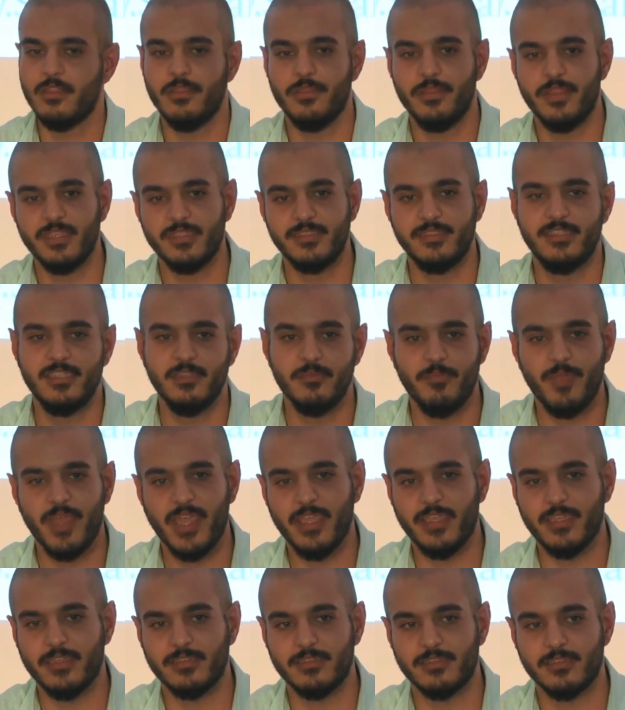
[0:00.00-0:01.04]
This
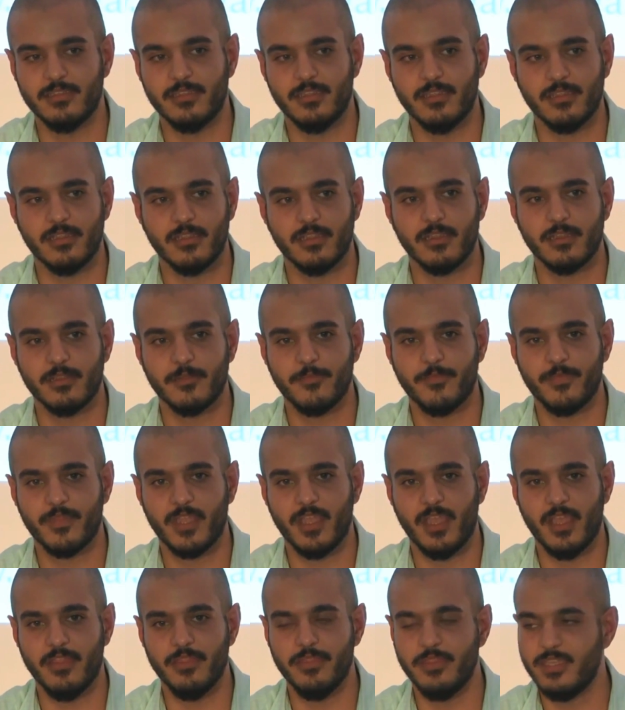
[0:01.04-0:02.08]
debate
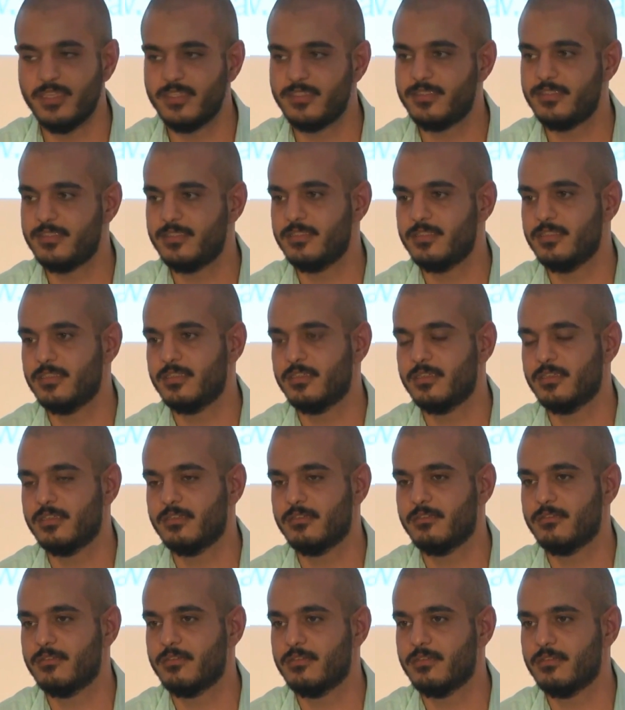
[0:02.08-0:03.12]
and this
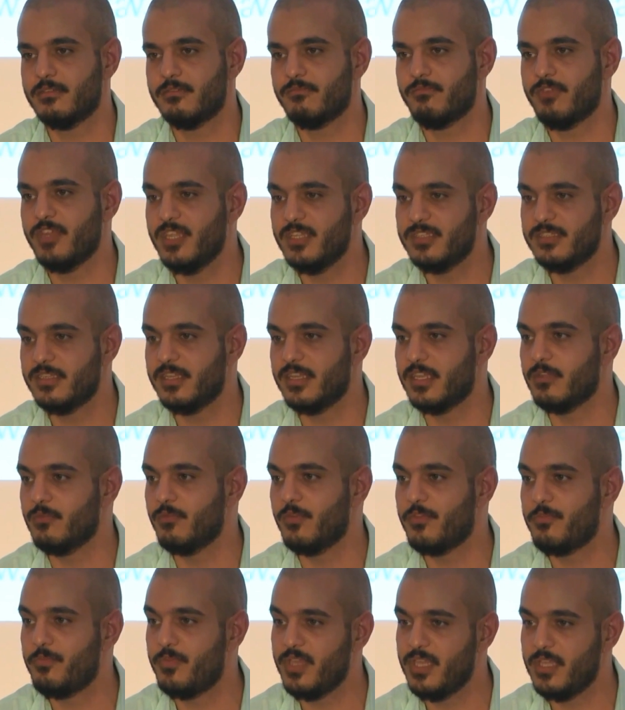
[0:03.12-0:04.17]
reasoning
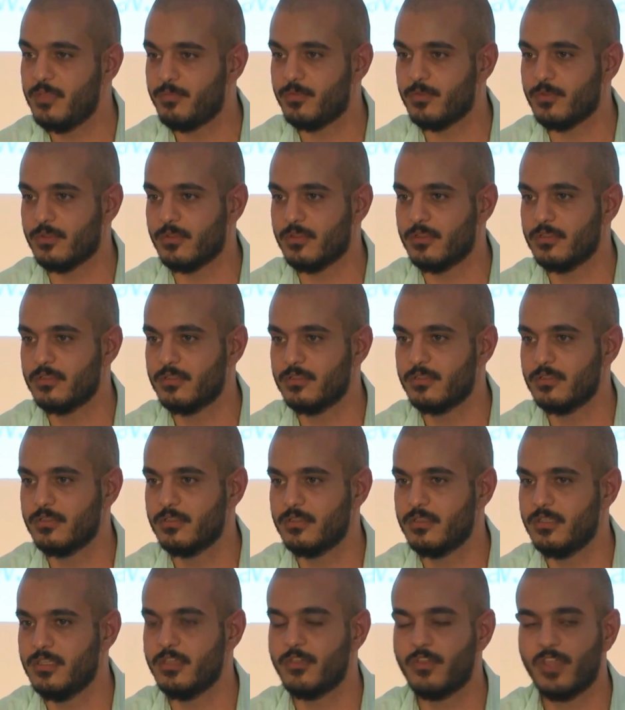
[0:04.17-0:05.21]
with people,
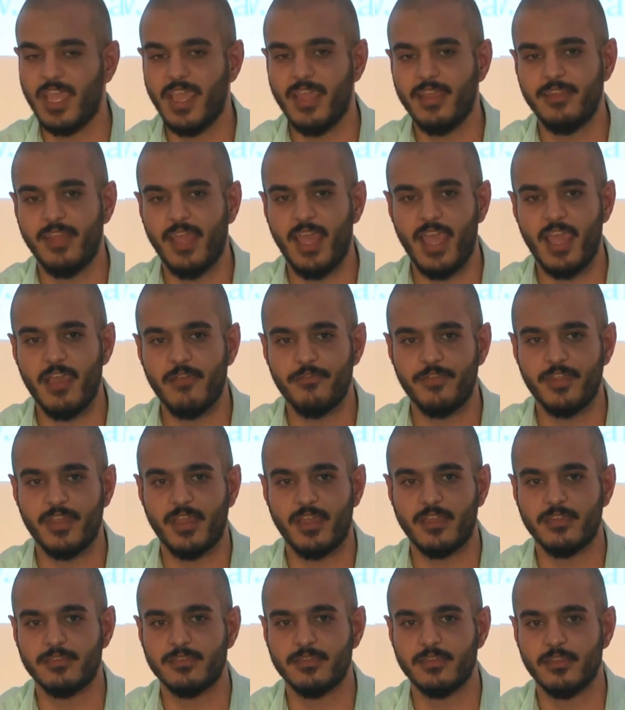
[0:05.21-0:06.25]
you can't have
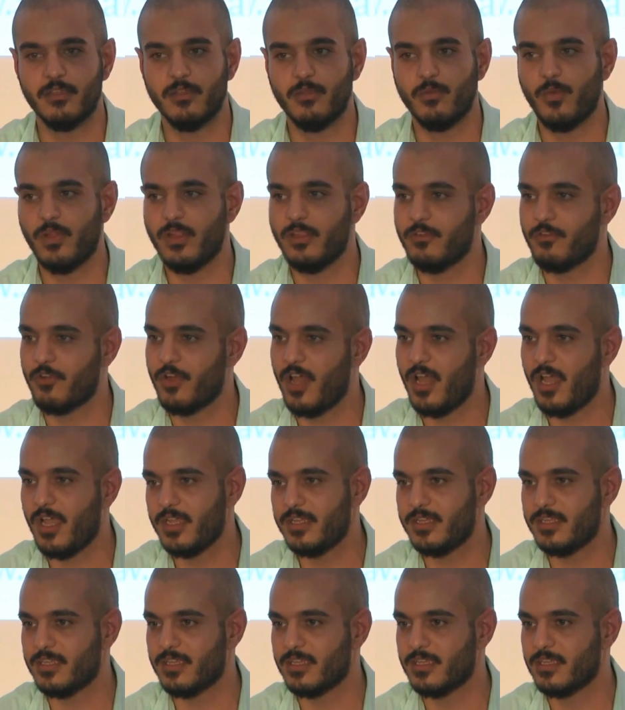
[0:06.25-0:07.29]
that while you're
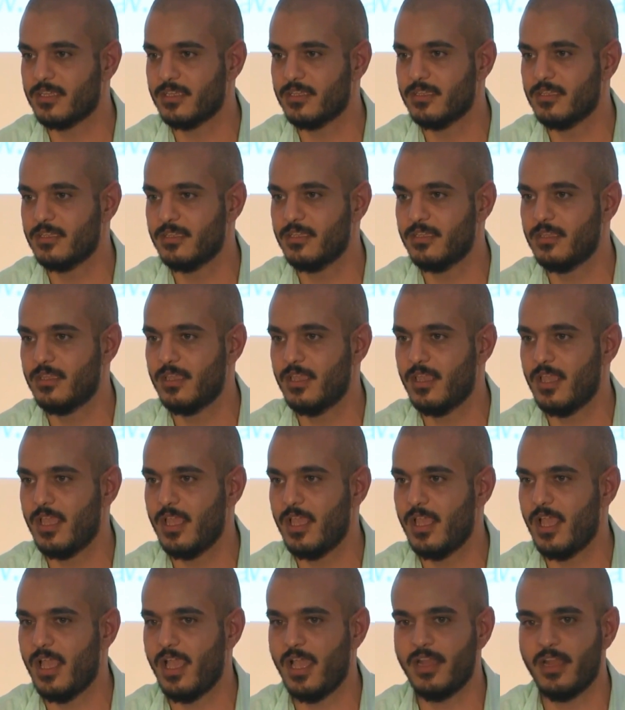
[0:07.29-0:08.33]
hiding.
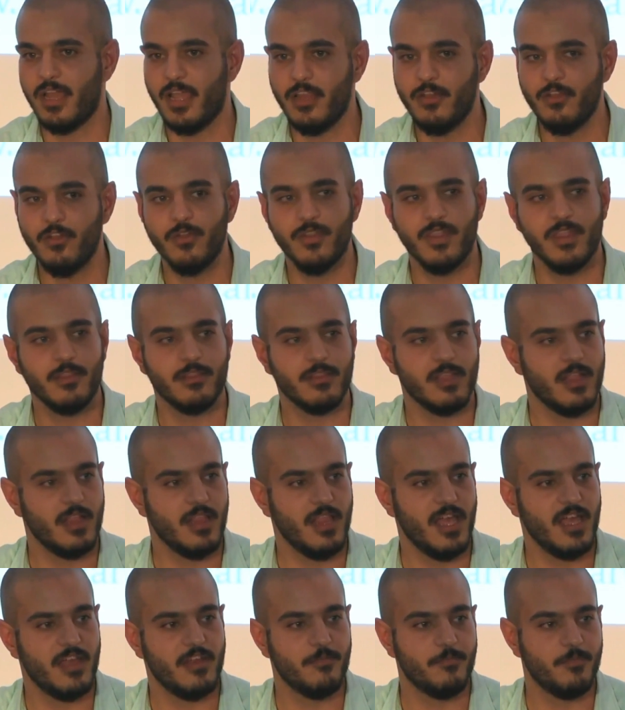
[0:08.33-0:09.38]
And I know that a
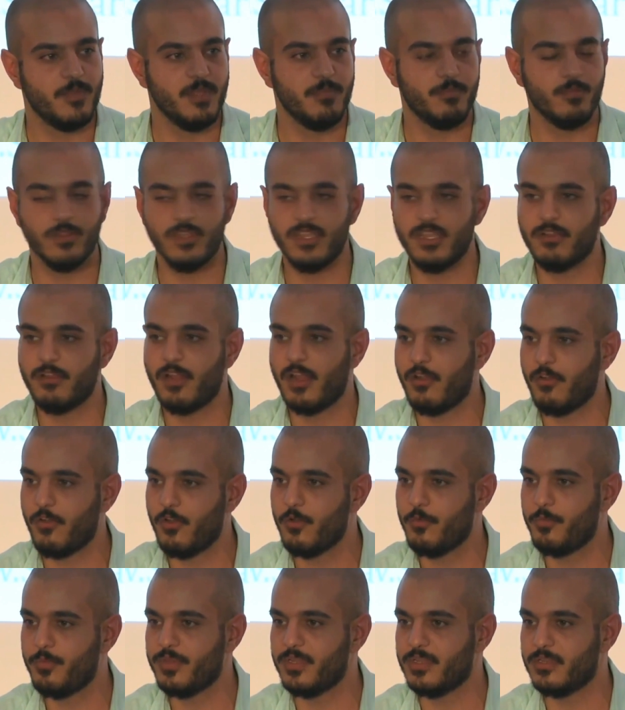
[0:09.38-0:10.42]
lot of people here are
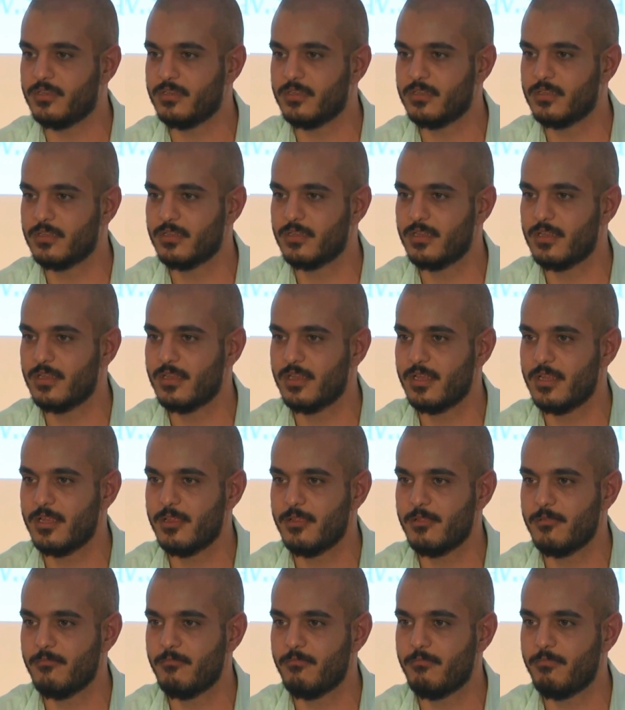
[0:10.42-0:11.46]
open,
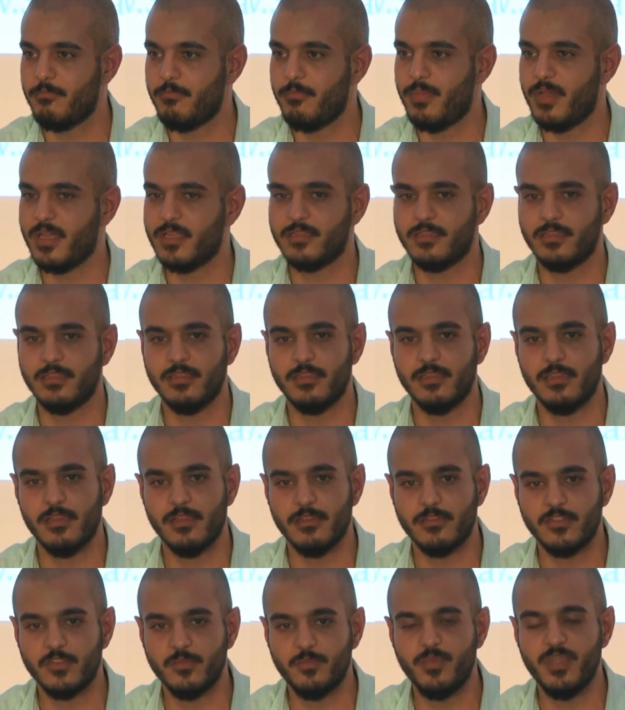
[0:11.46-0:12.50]

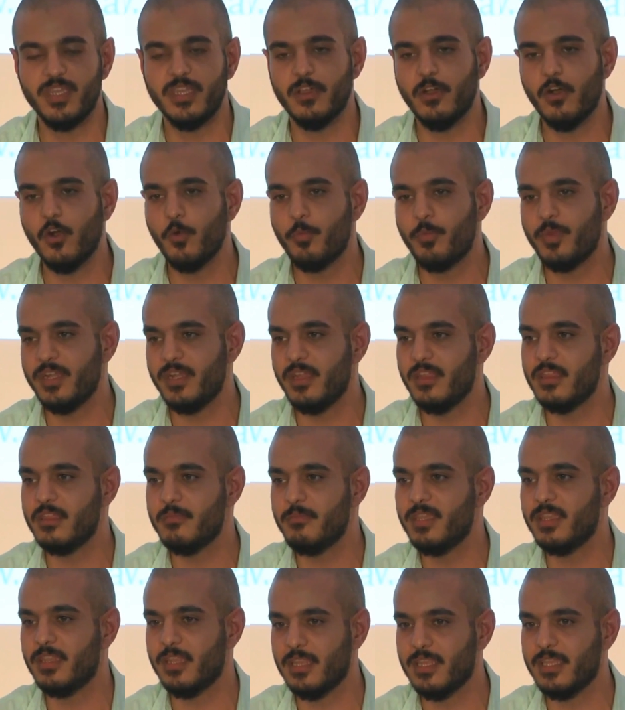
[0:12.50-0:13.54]
but to be open in the
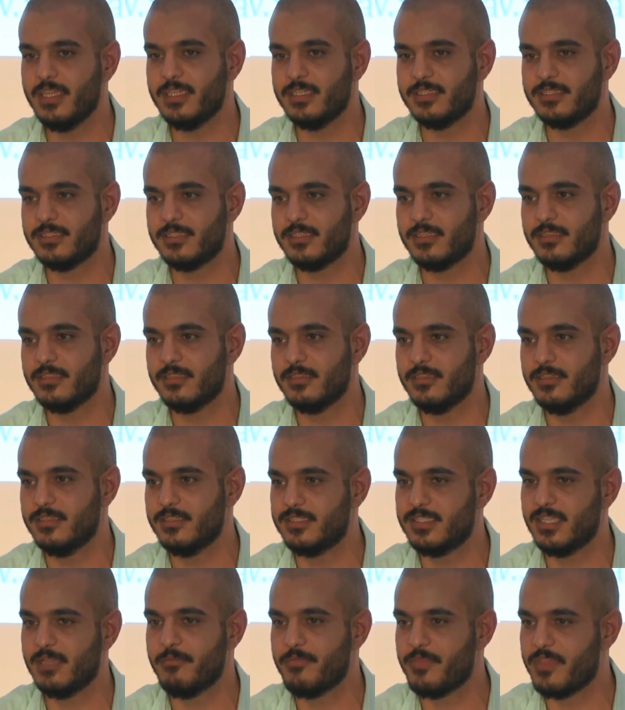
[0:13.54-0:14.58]
Middle East
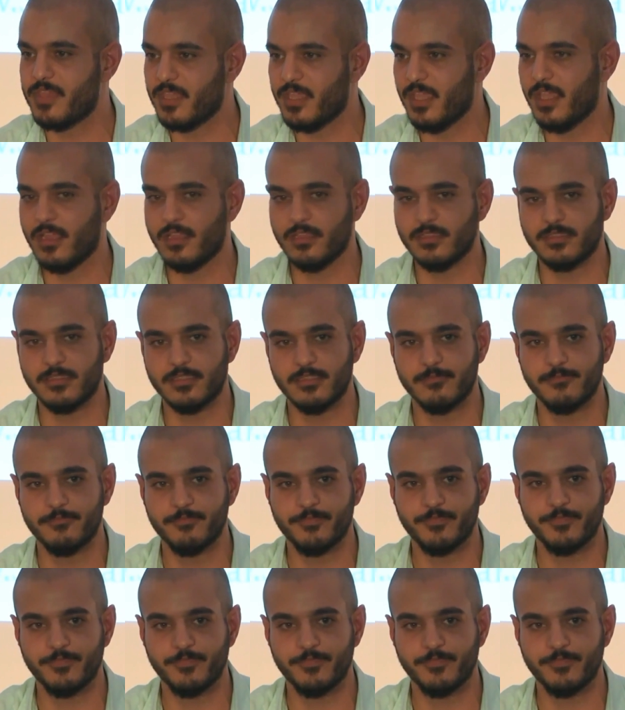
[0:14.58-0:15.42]
is something else.